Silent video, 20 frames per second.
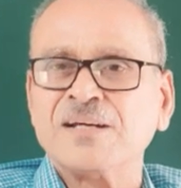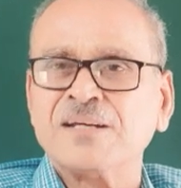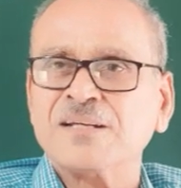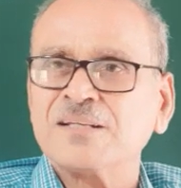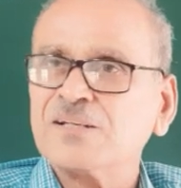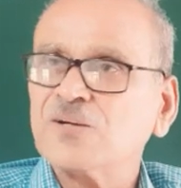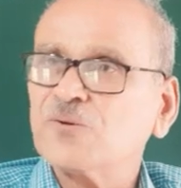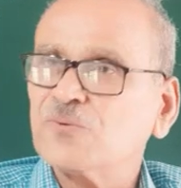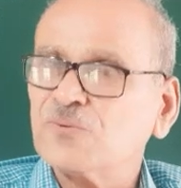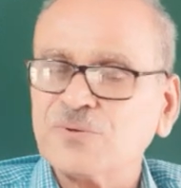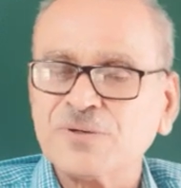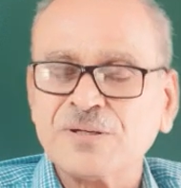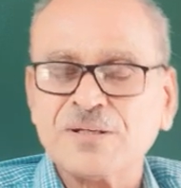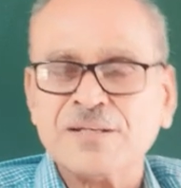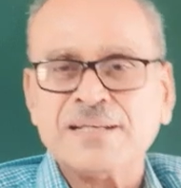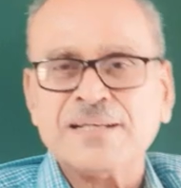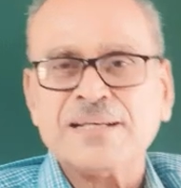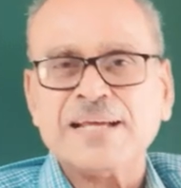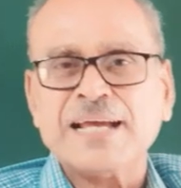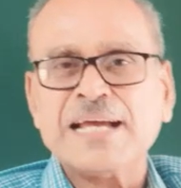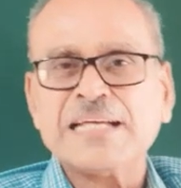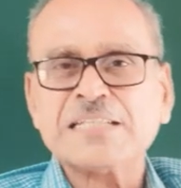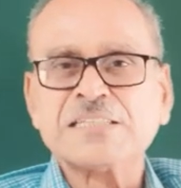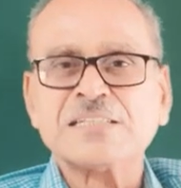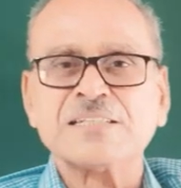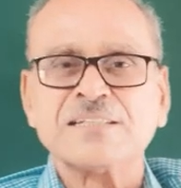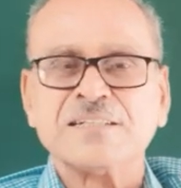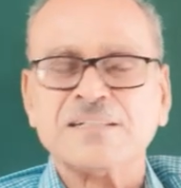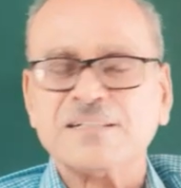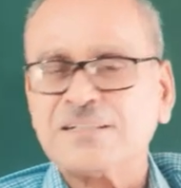Now, as
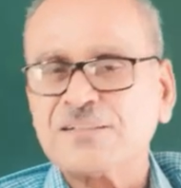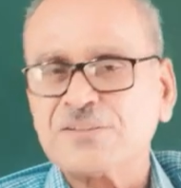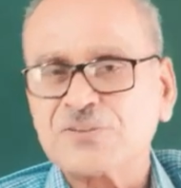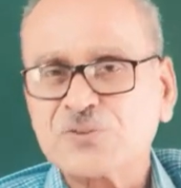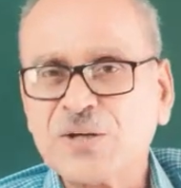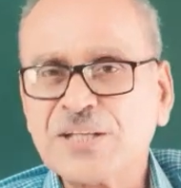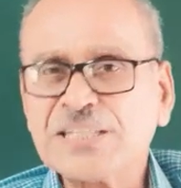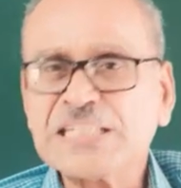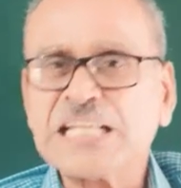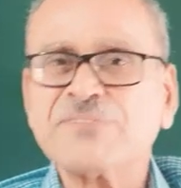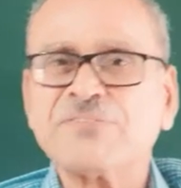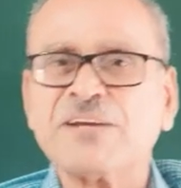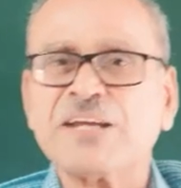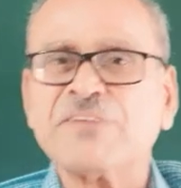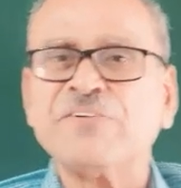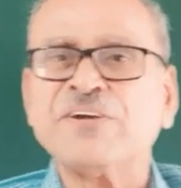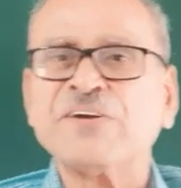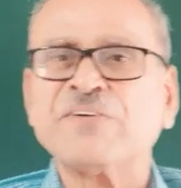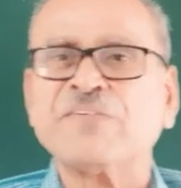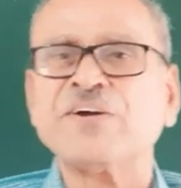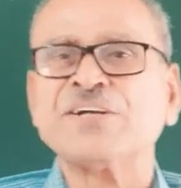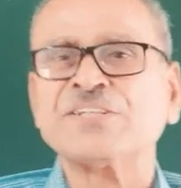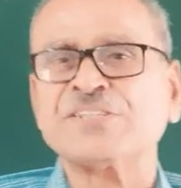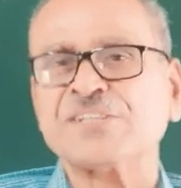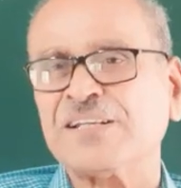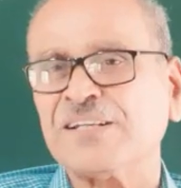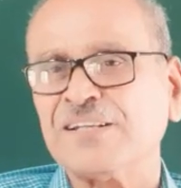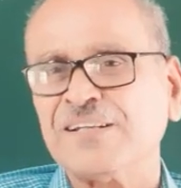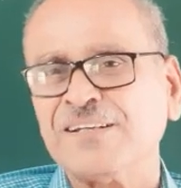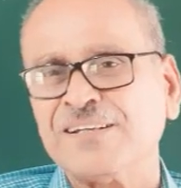a Schrodinger wave
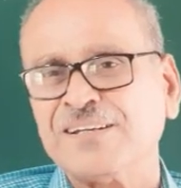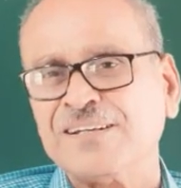equation,